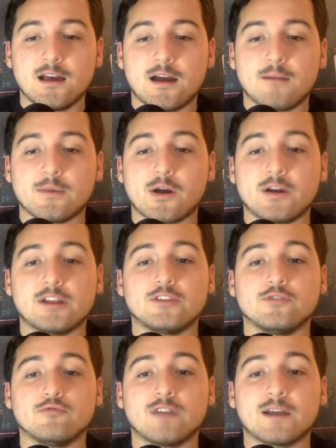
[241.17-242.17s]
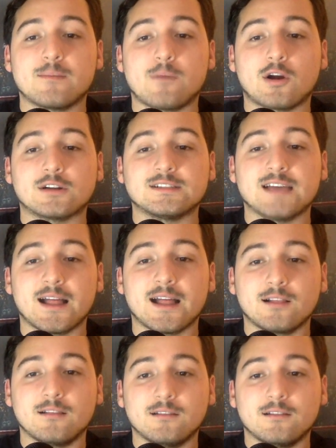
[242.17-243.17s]
I'm going to do Rick
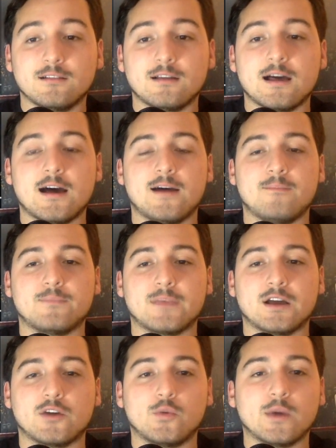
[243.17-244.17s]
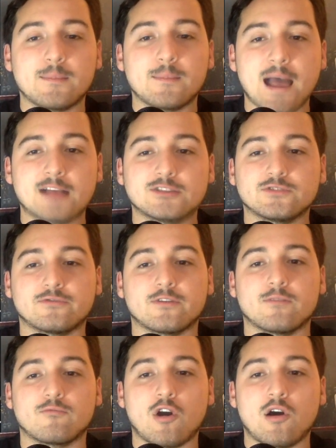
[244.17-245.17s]
Martel, a quick match
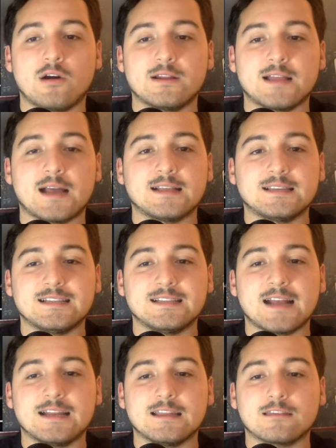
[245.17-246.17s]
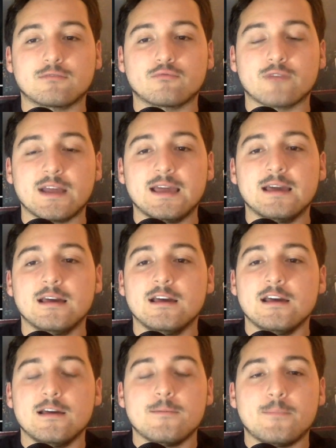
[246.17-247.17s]
from Raw in 1993,
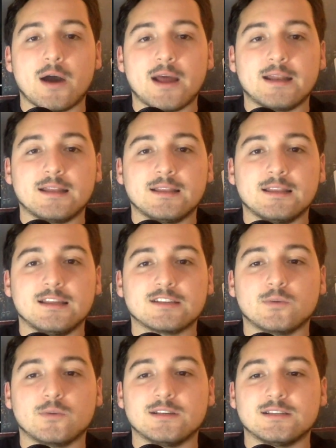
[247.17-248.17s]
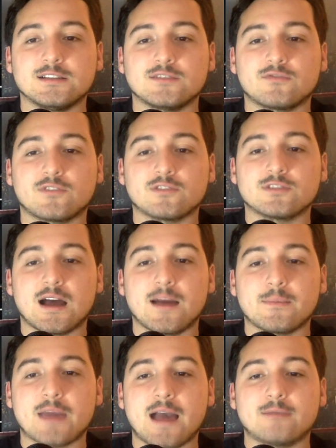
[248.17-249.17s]
but this was his first
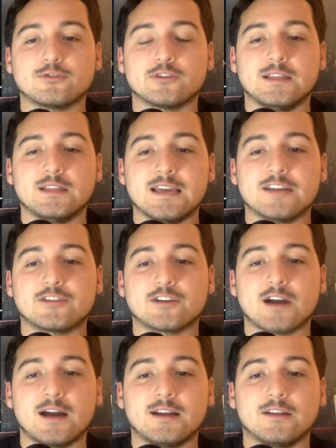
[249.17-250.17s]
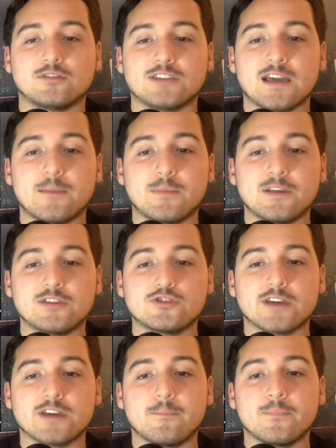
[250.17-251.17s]
time capturing the Intercontinental
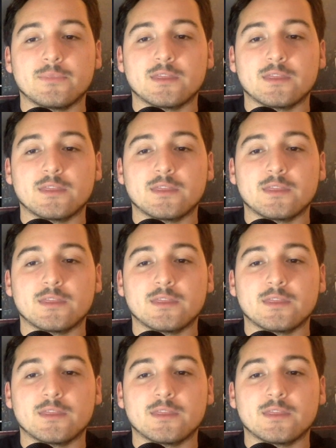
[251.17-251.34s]
Championship.